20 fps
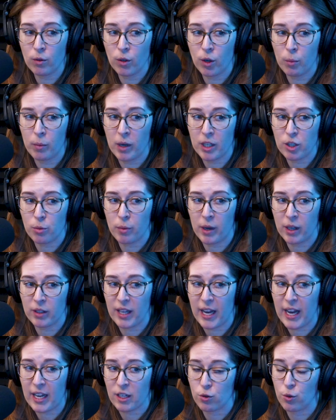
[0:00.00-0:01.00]
don't know much about
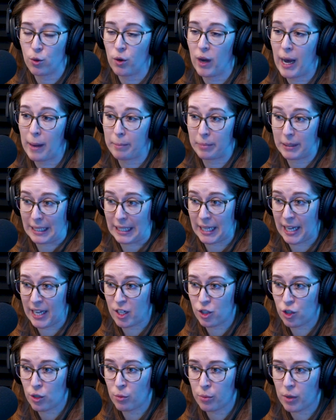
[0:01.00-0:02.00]
the actual
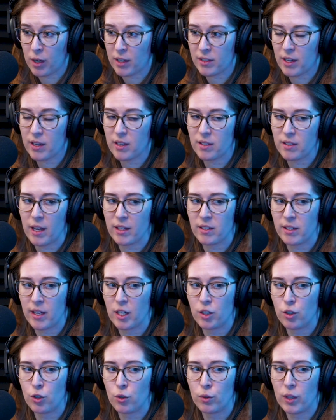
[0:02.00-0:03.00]
application process as
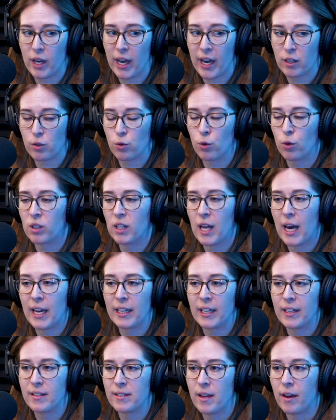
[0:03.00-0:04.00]
I do the actual
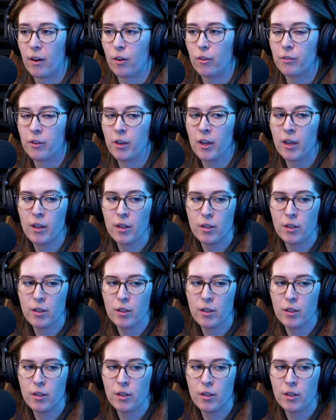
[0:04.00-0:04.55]
cladding itself.